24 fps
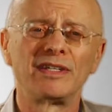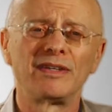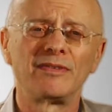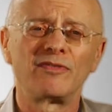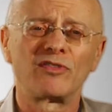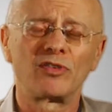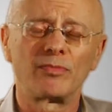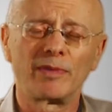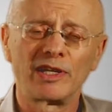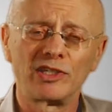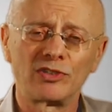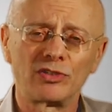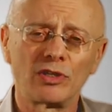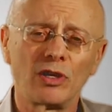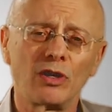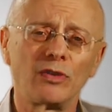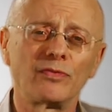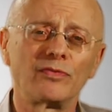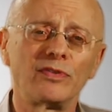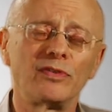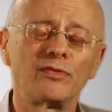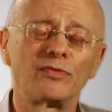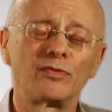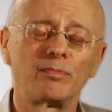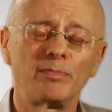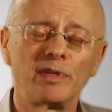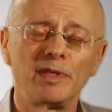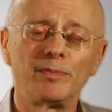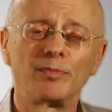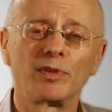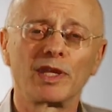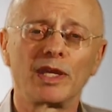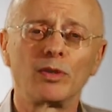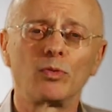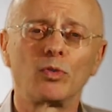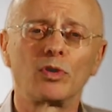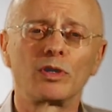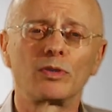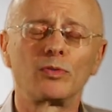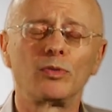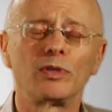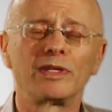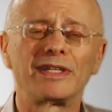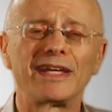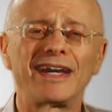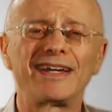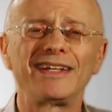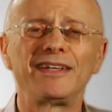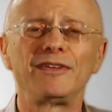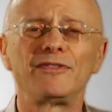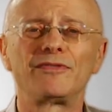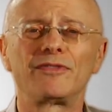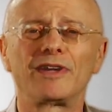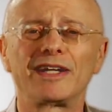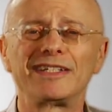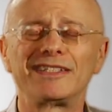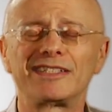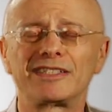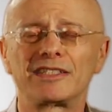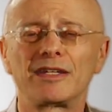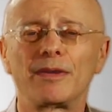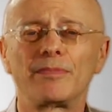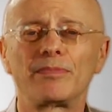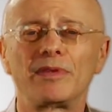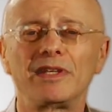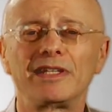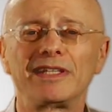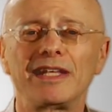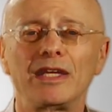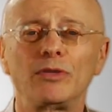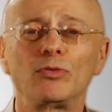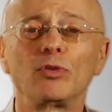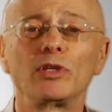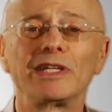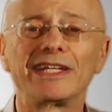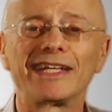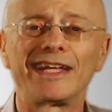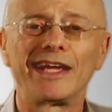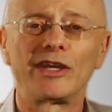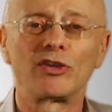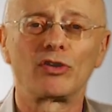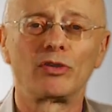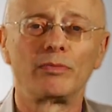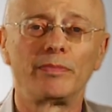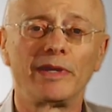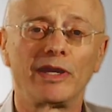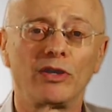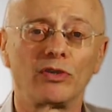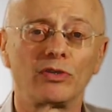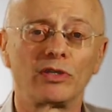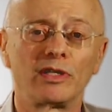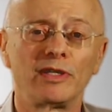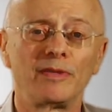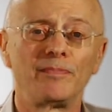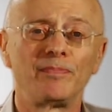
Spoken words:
For myself and for people I work with, how do you find something that you really care about?